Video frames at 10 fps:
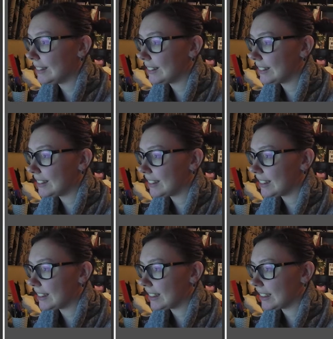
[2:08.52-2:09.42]

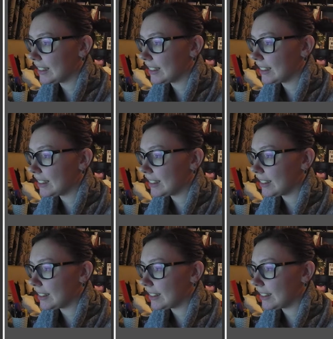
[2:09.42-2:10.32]

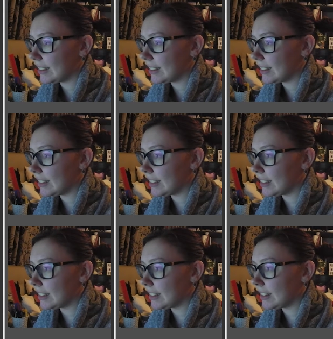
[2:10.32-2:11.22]

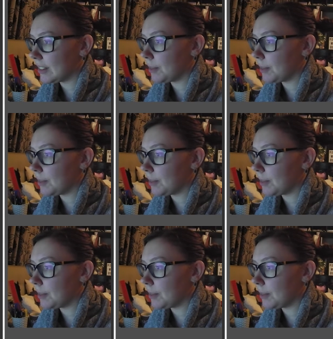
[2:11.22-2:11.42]
(no one is talking)